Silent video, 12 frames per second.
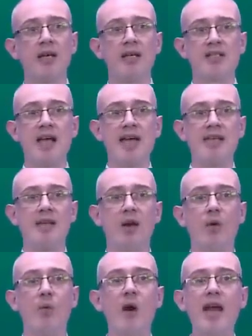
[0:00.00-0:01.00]
10.
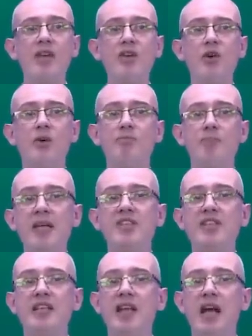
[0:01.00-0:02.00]
When you're
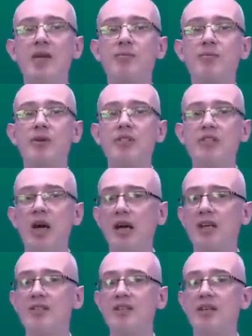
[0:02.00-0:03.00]
busy and
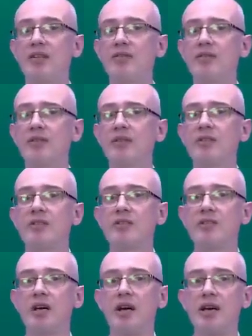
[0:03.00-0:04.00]
productive,
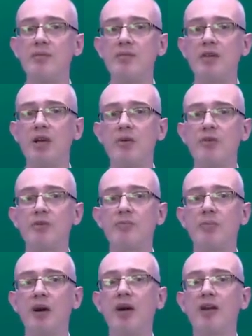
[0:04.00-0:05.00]
time goes
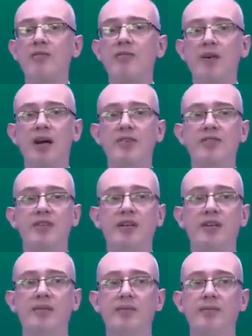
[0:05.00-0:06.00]
by faster.
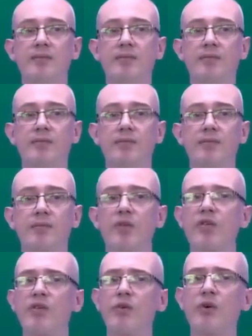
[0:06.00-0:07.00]

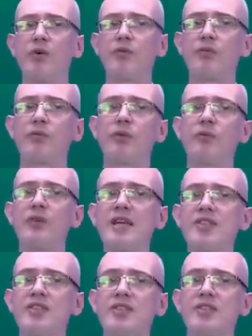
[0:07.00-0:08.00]
Thoughtful
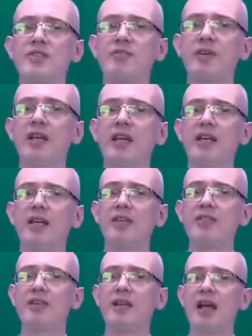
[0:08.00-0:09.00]
reasons,
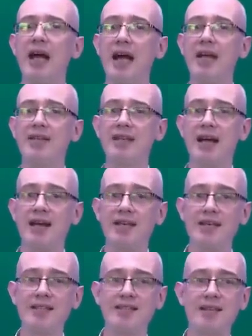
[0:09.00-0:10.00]
feelings, and an
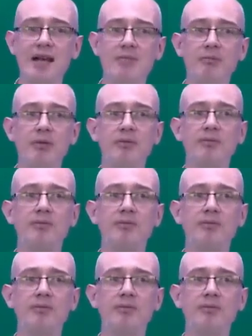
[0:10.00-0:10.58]
example.